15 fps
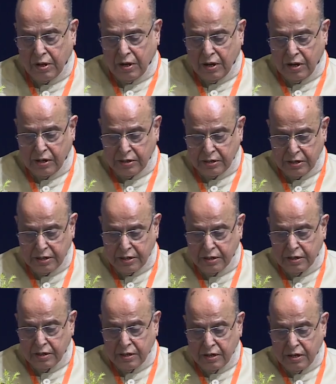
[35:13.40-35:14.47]
And
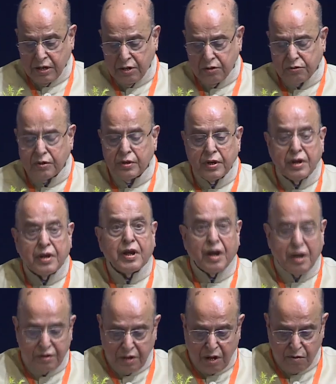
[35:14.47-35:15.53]
he's,
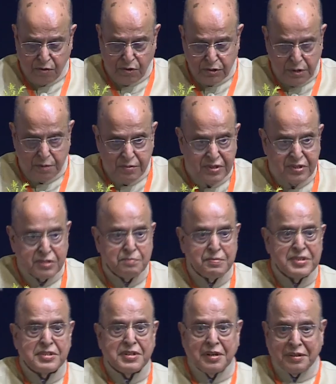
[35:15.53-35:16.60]
unfortunately, it is
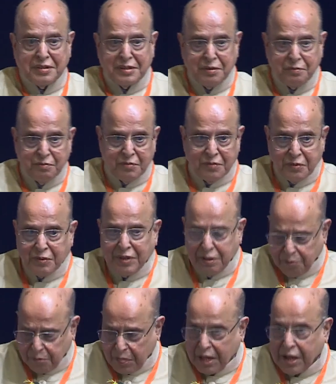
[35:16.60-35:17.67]
missing. The
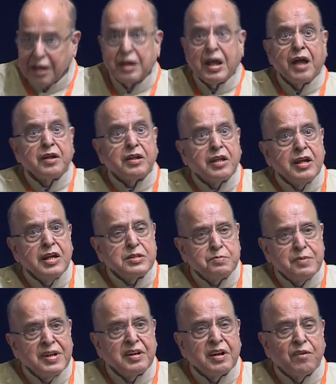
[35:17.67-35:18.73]
thing, he has
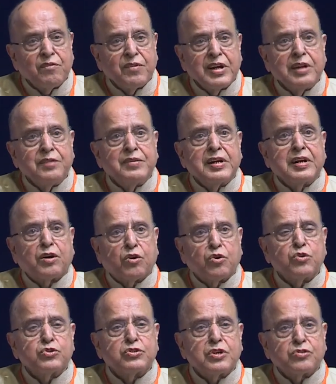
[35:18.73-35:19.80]
been a very, very
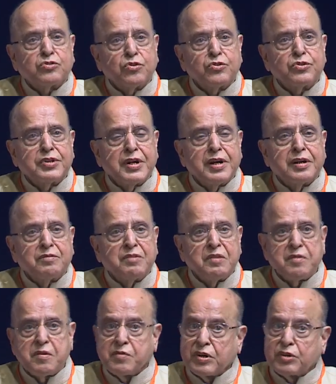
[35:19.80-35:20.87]
close associate when
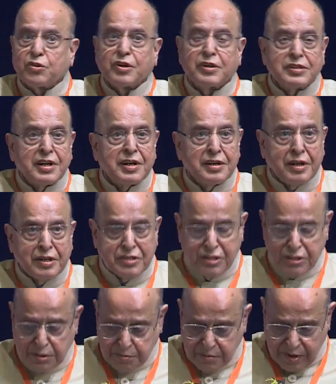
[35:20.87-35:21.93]
we worked together in
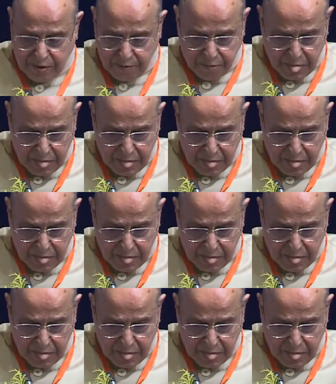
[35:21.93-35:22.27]
Rajya Sabha.